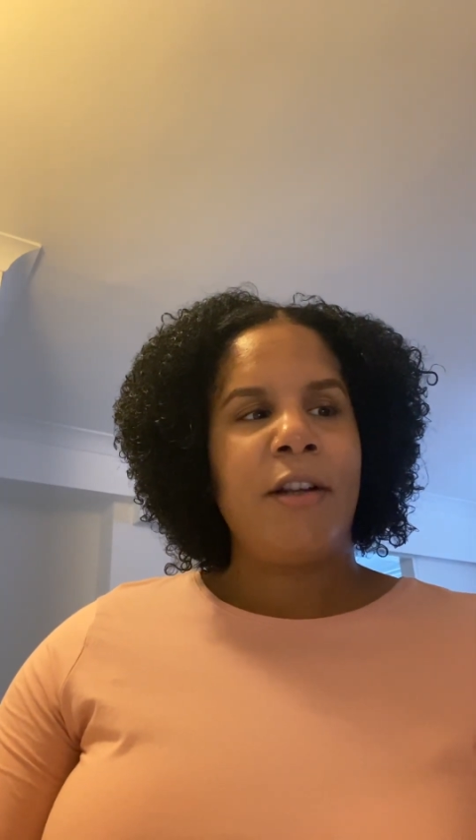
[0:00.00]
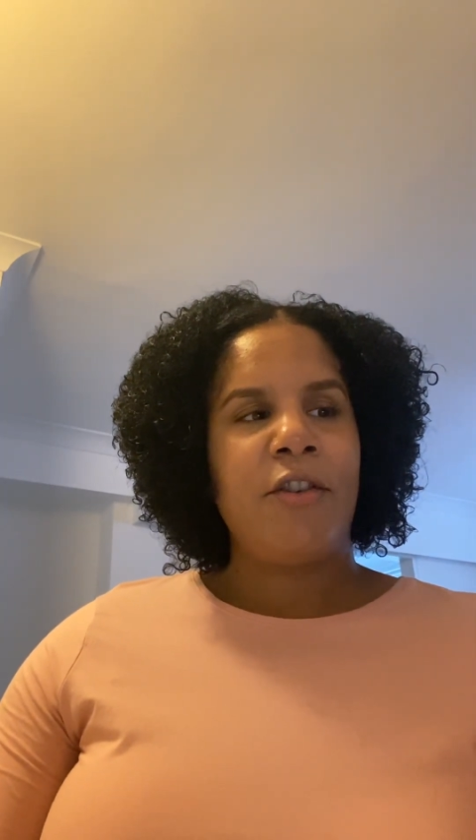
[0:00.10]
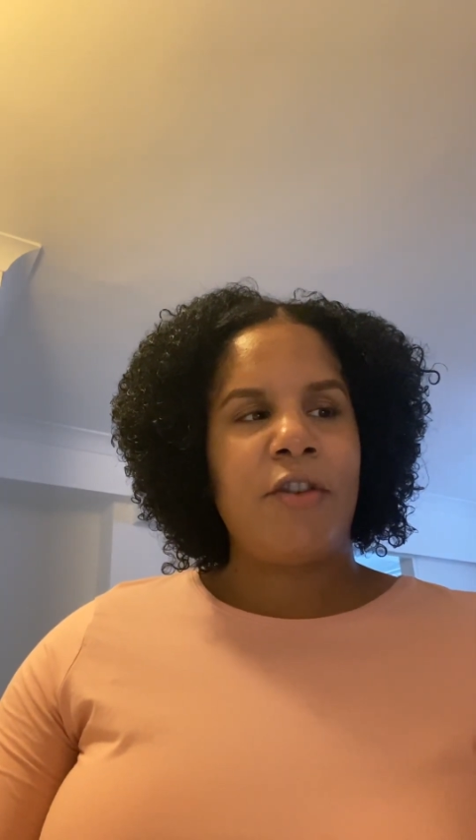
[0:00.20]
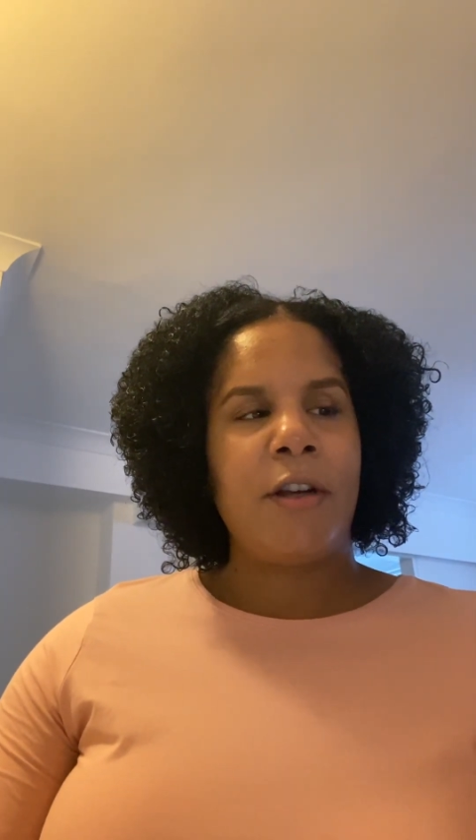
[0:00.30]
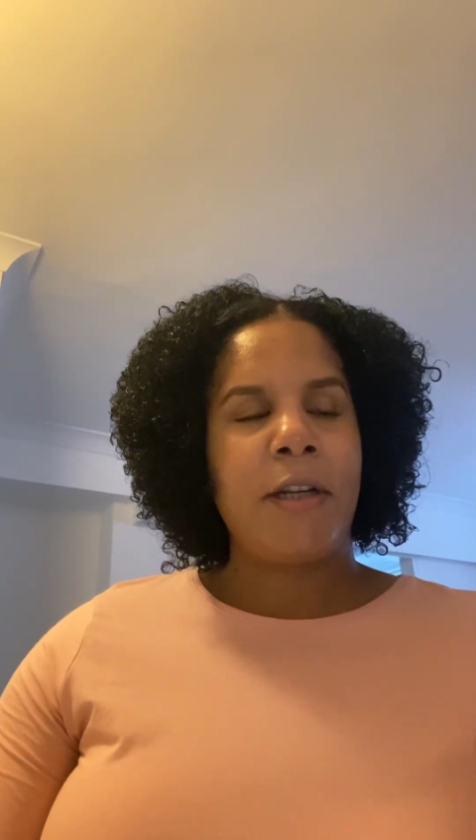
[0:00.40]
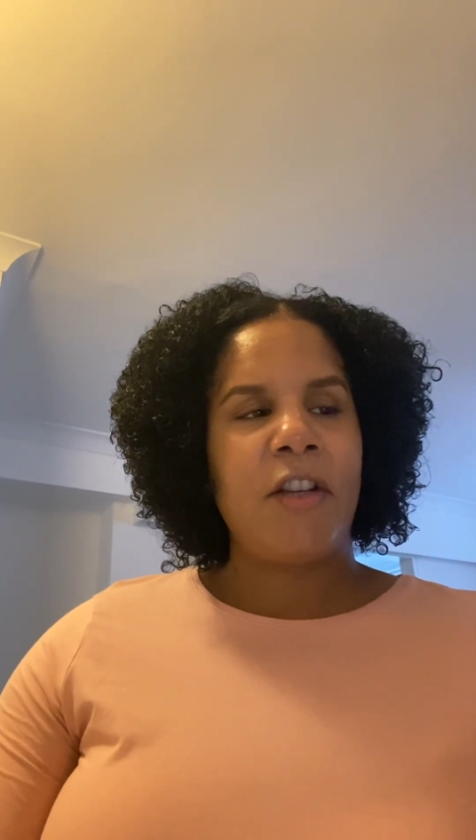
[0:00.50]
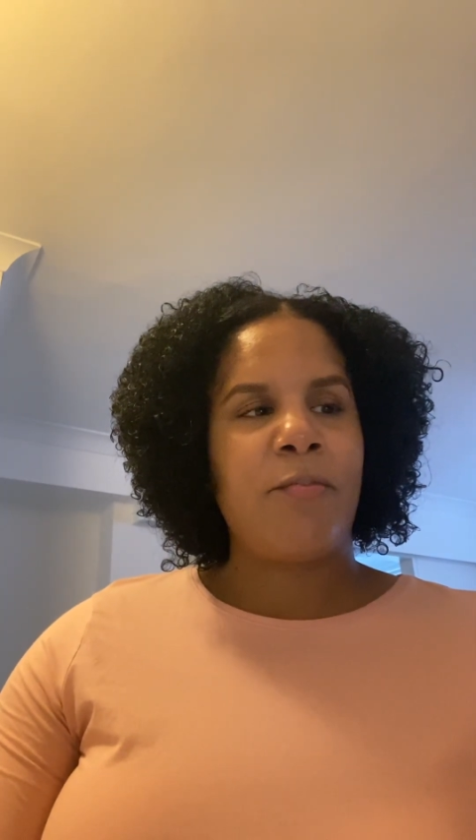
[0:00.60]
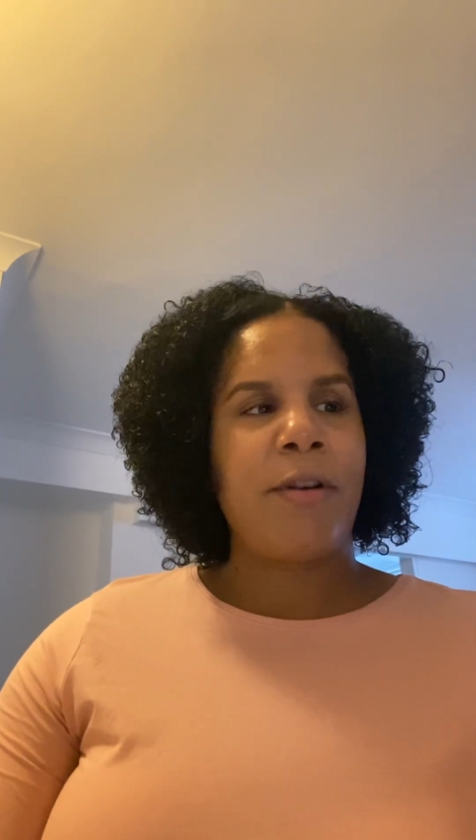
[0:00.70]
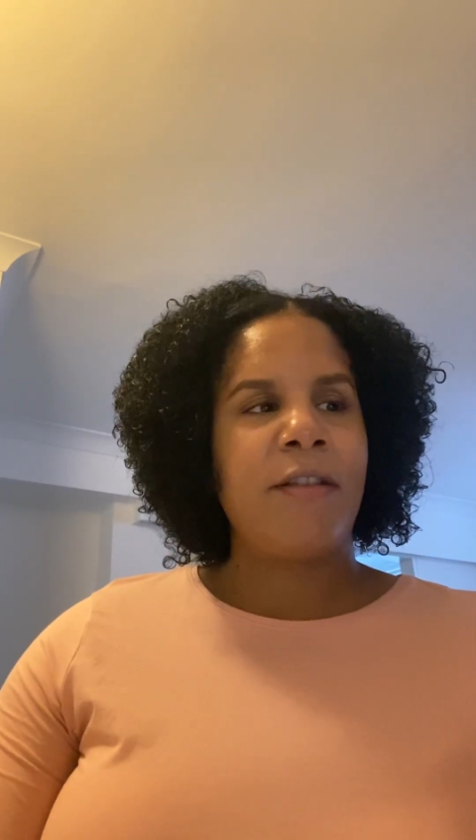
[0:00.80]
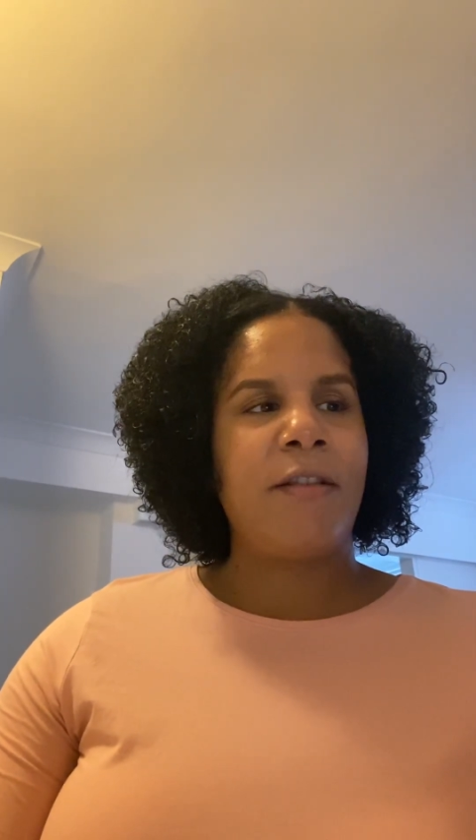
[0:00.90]
Turkish
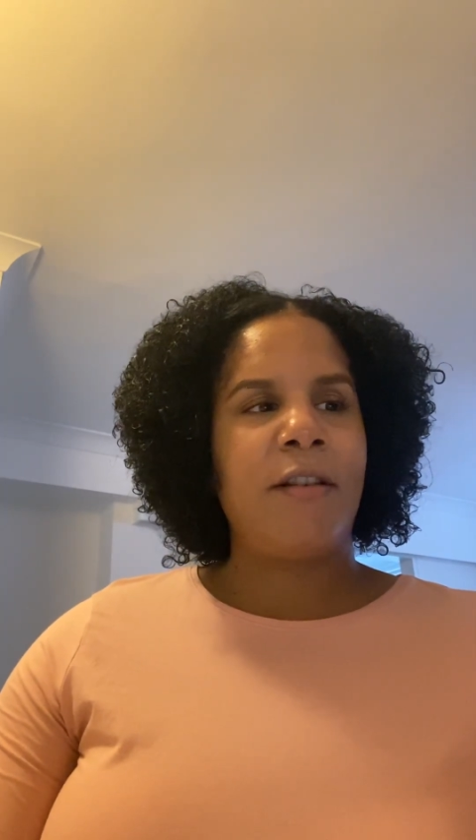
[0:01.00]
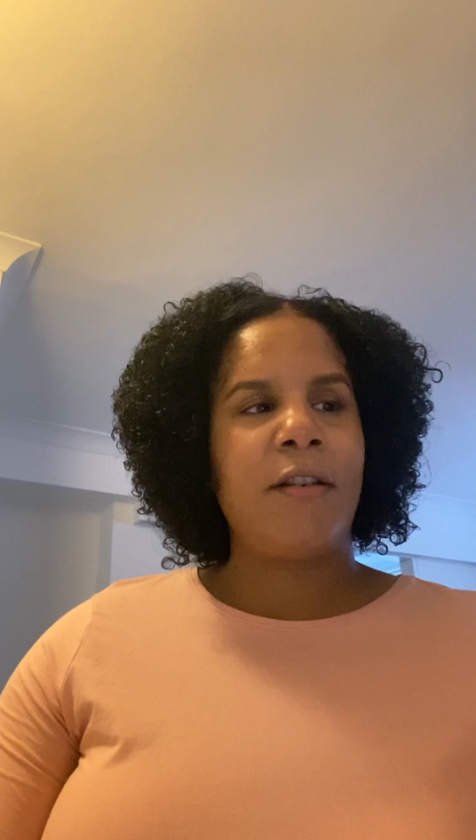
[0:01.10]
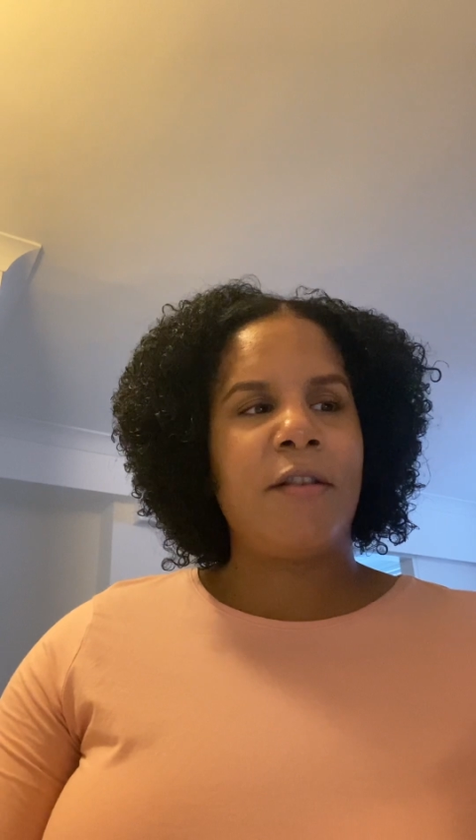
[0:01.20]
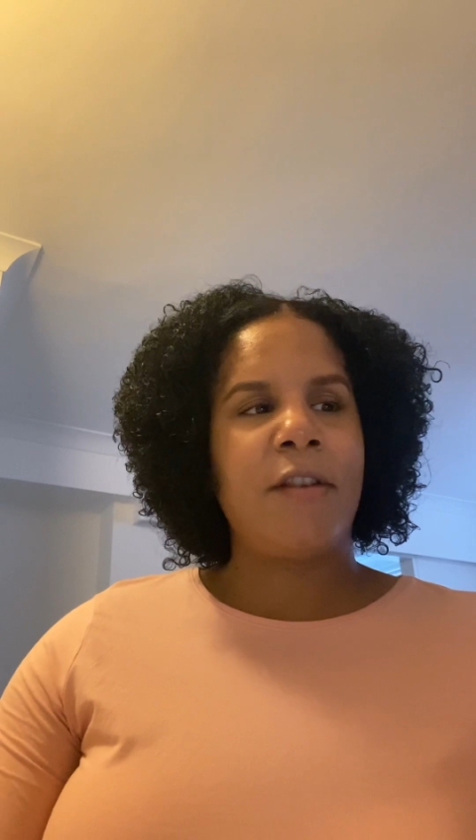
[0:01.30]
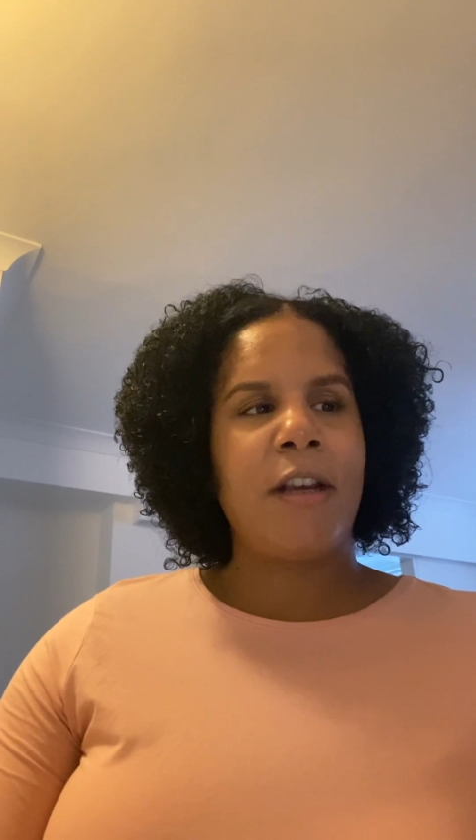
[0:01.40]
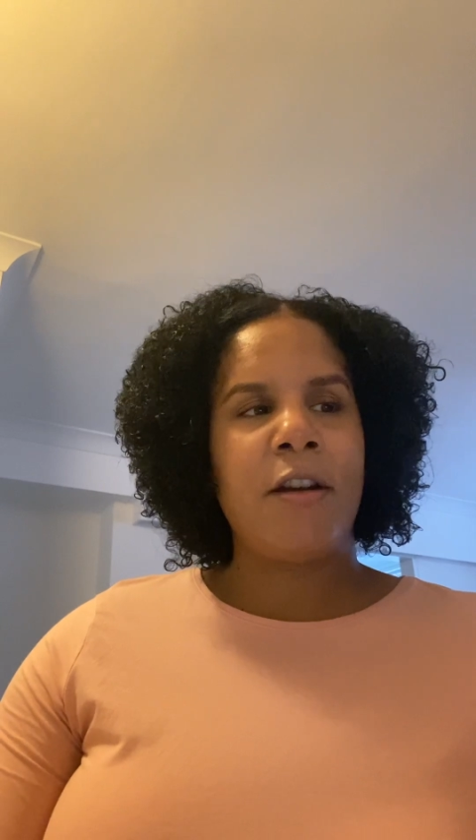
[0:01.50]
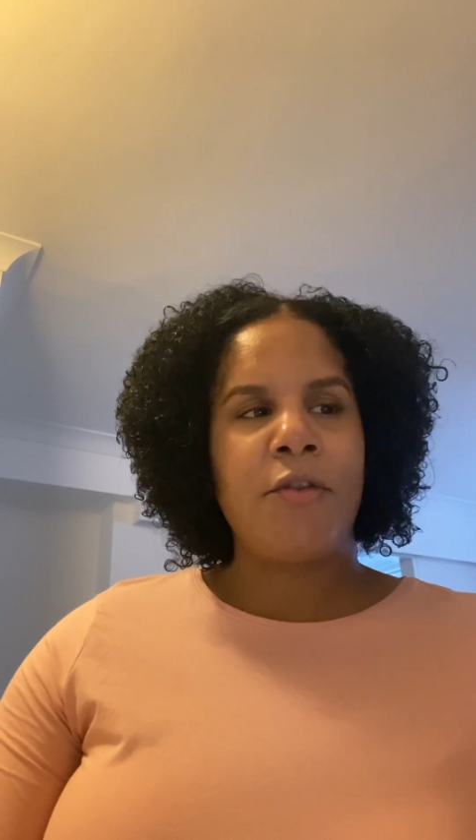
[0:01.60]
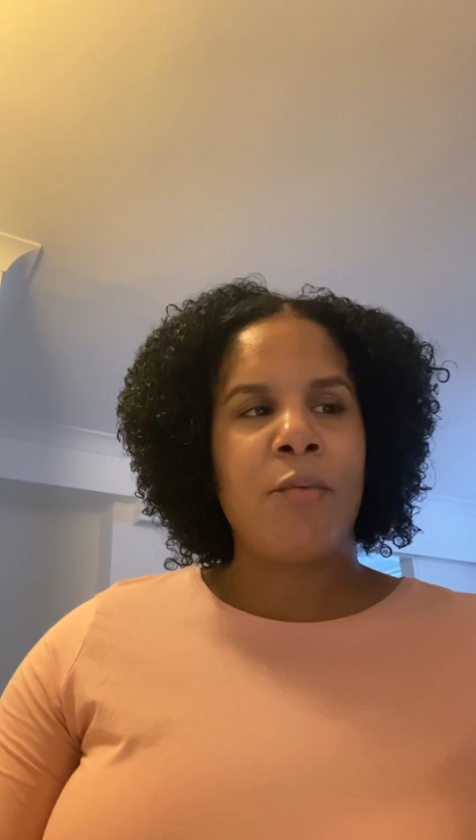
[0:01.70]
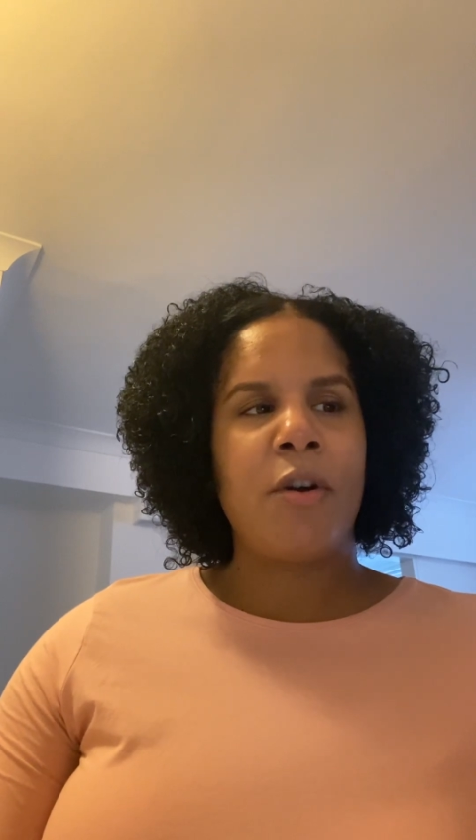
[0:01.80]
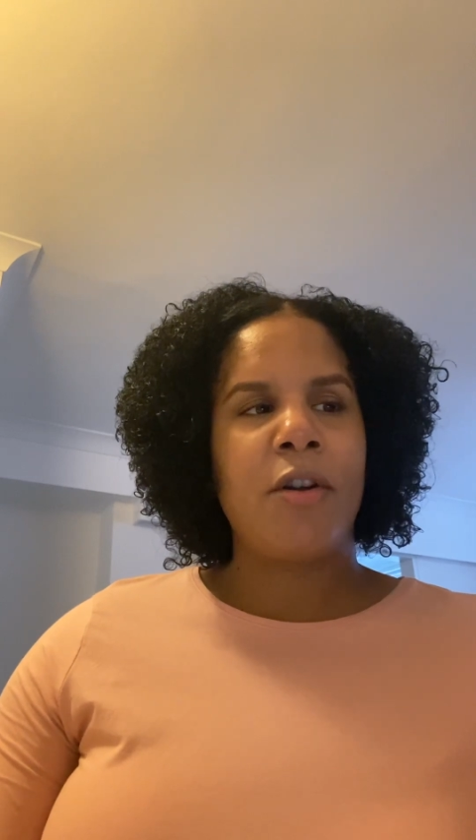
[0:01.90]
President
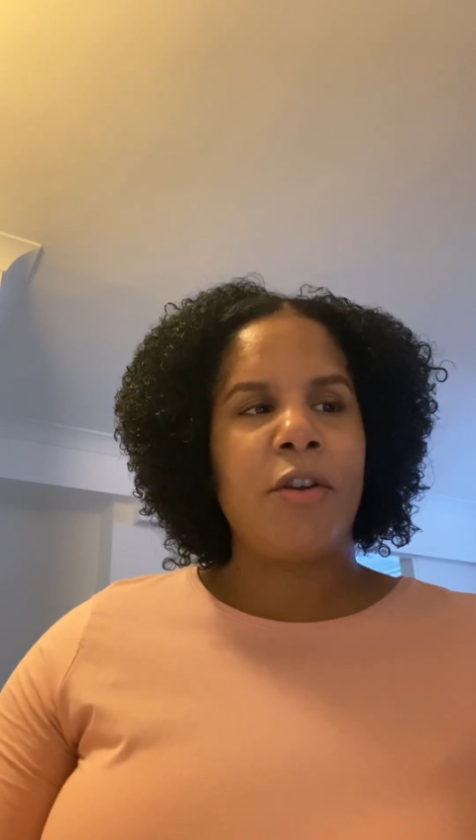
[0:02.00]
Erdogan,